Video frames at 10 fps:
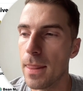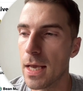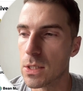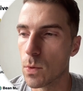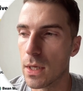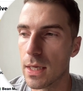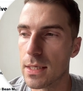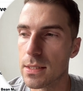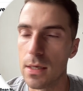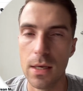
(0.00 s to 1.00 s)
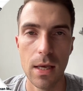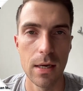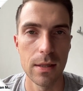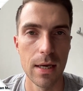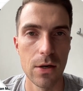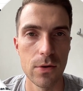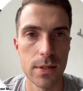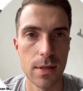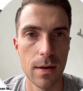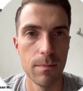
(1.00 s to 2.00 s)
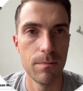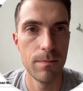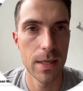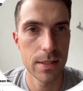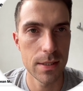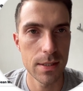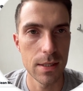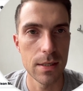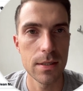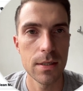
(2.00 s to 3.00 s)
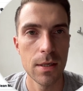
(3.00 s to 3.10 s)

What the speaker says: as well as it allows businesses